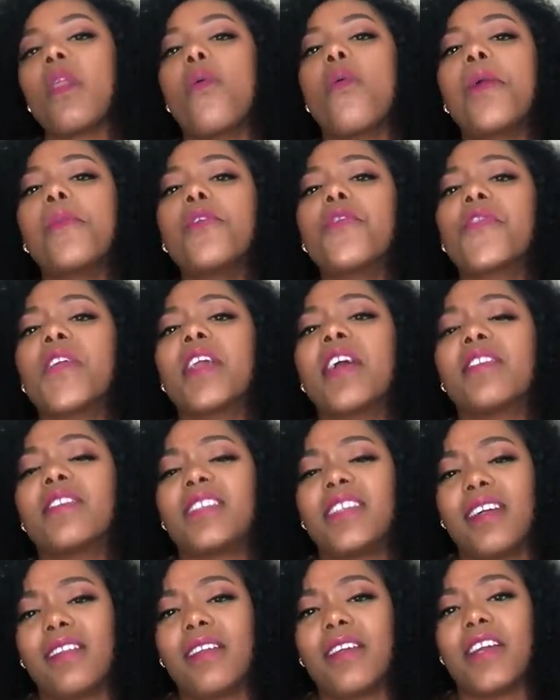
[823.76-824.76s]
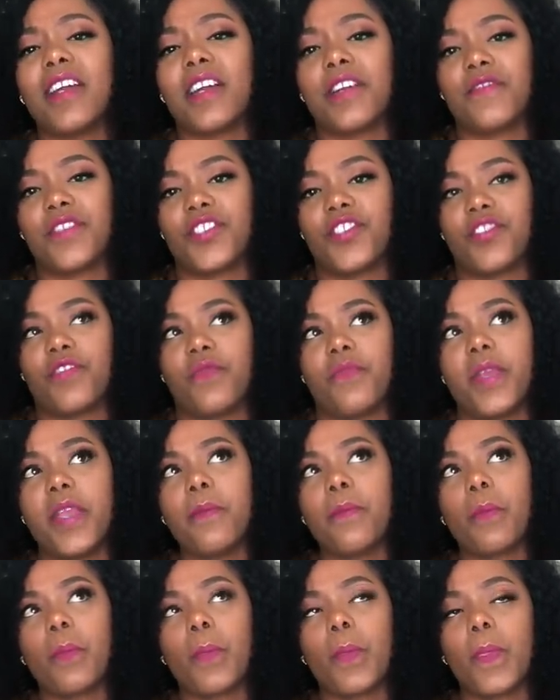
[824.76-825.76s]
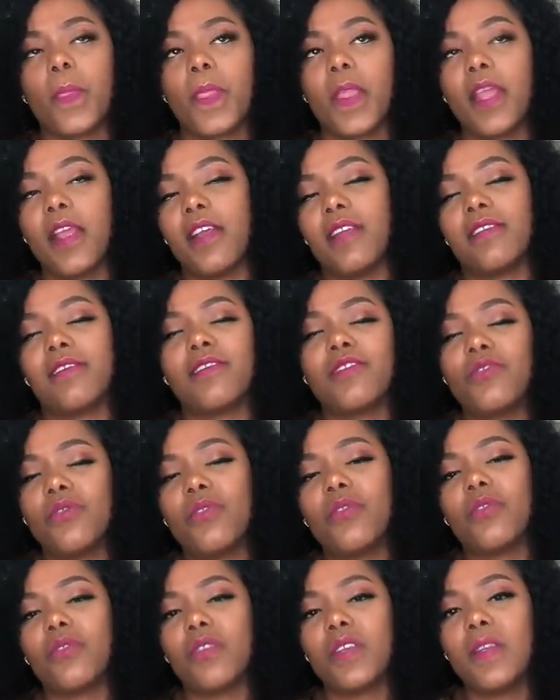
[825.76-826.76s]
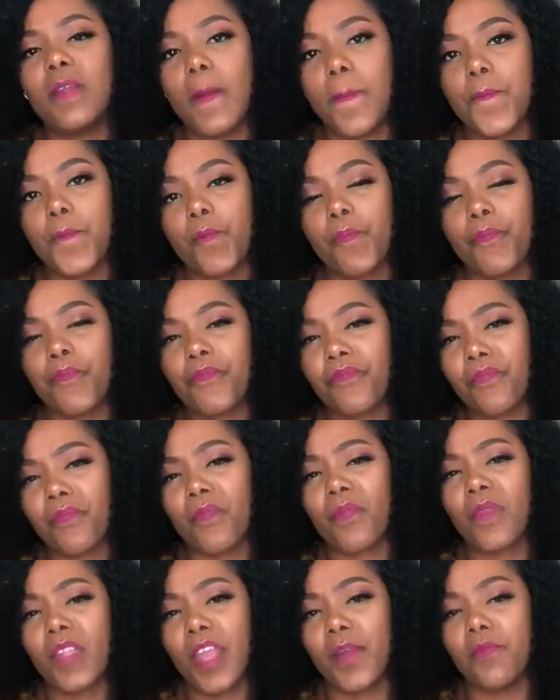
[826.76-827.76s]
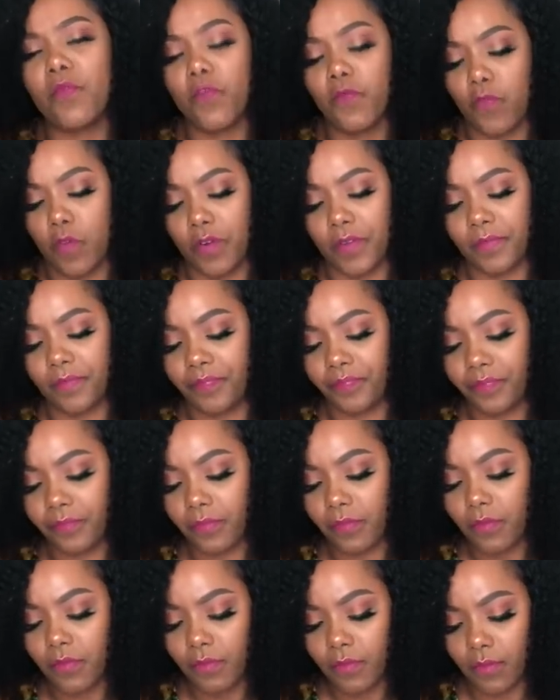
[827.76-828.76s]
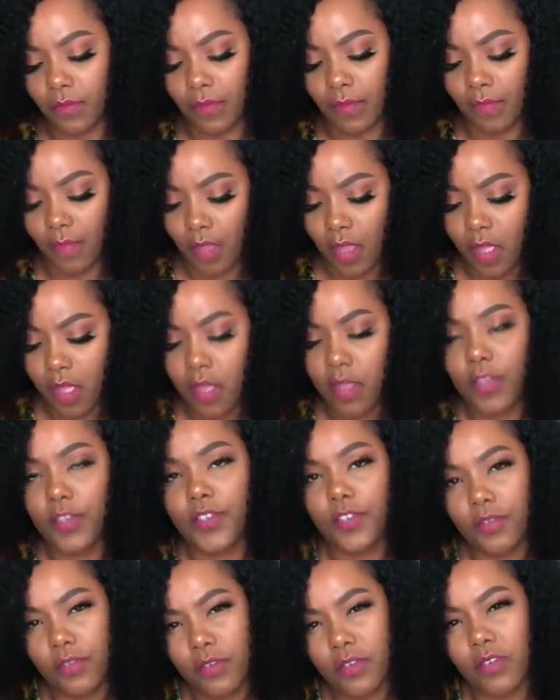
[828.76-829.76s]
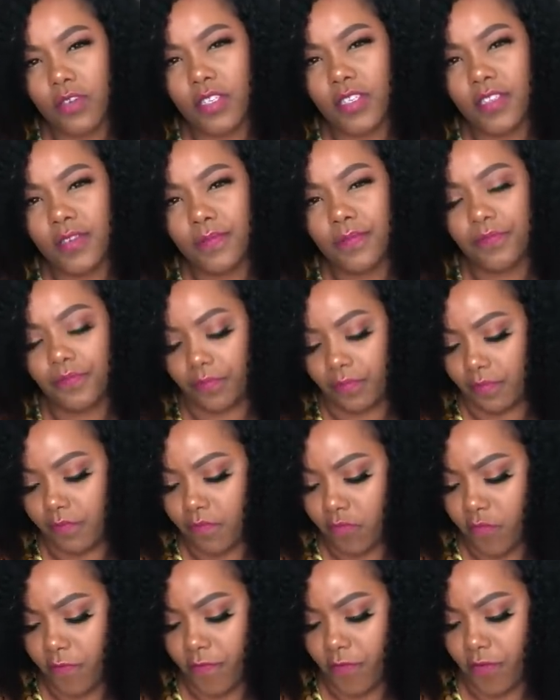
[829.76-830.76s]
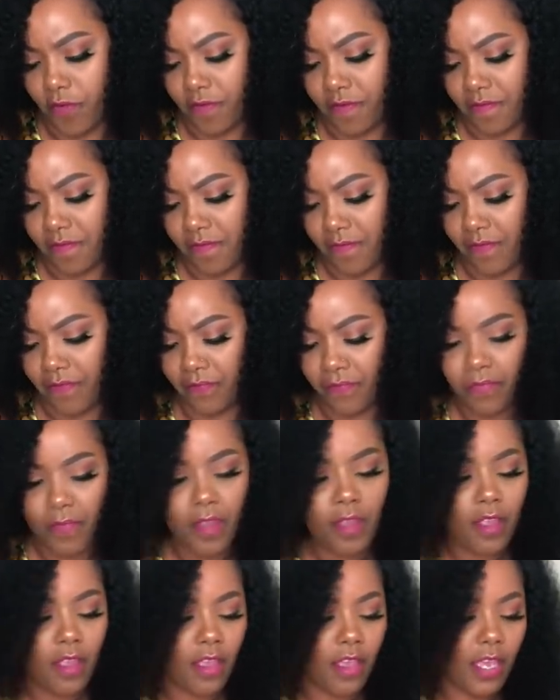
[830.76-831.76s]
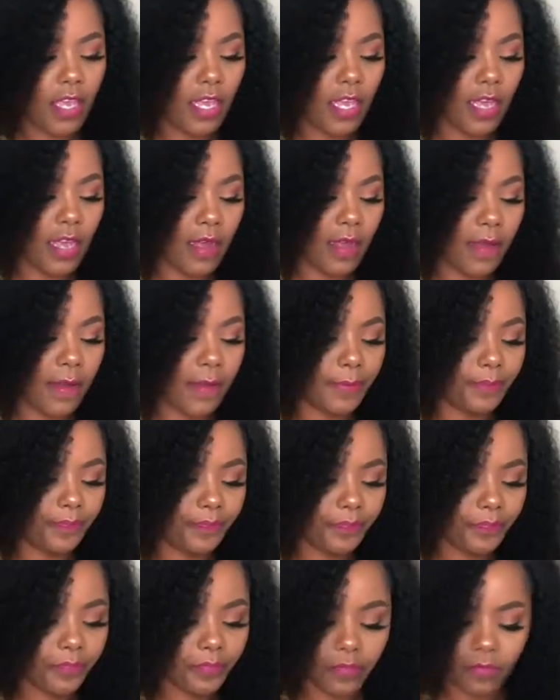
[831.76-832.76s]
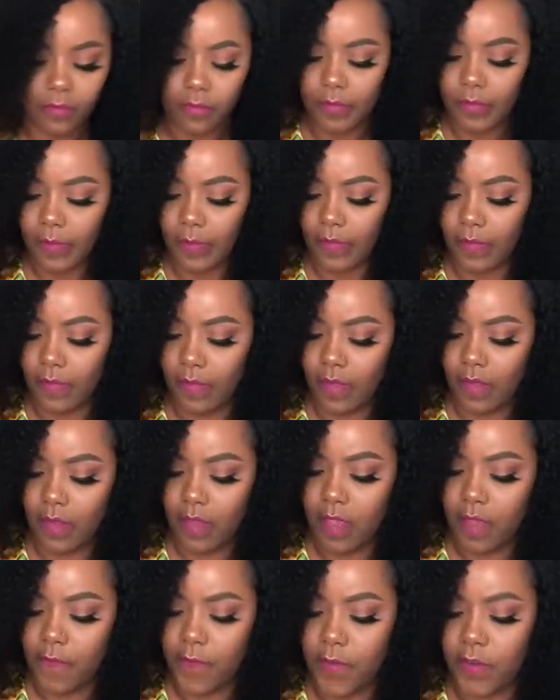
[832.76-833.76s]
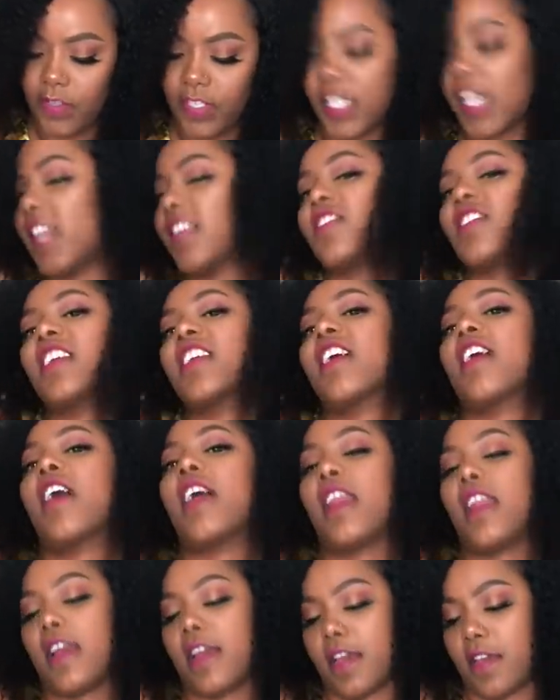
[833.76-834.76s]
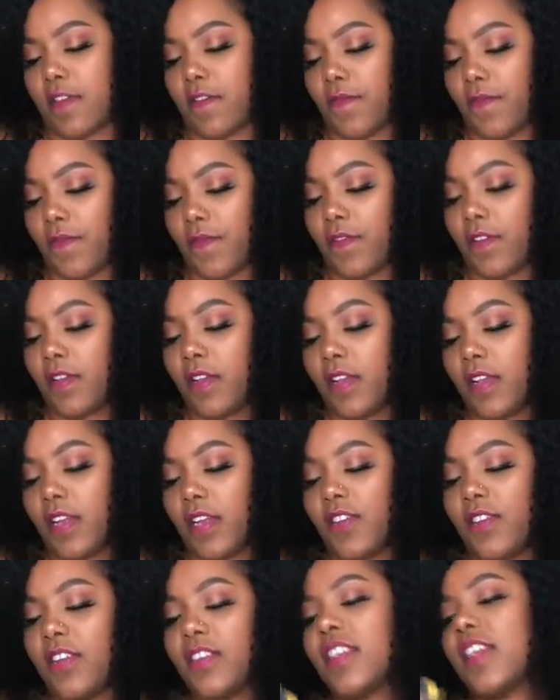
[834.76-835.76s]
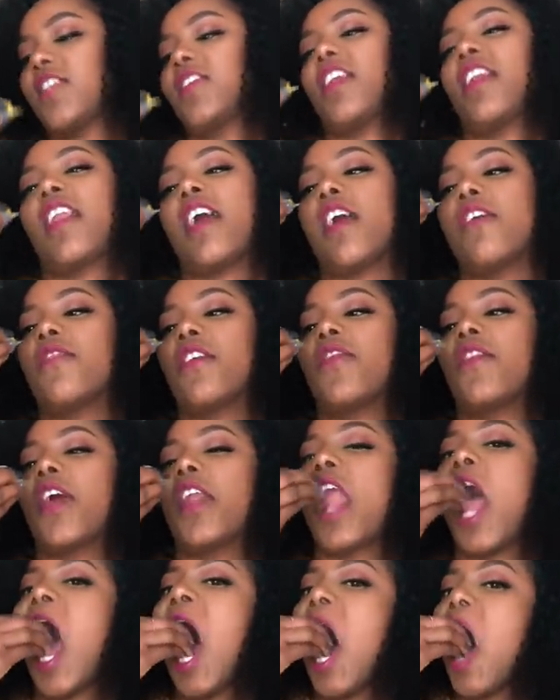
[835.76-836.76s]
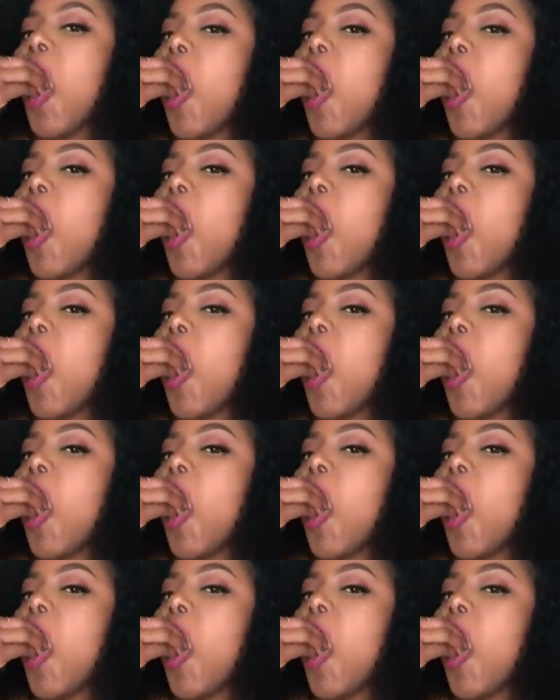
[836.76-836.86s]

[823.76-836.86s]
One more thing I'll tell a younger version of me is, do good and move on. Do good, move on. If you're touching a life, don't touch a life and then,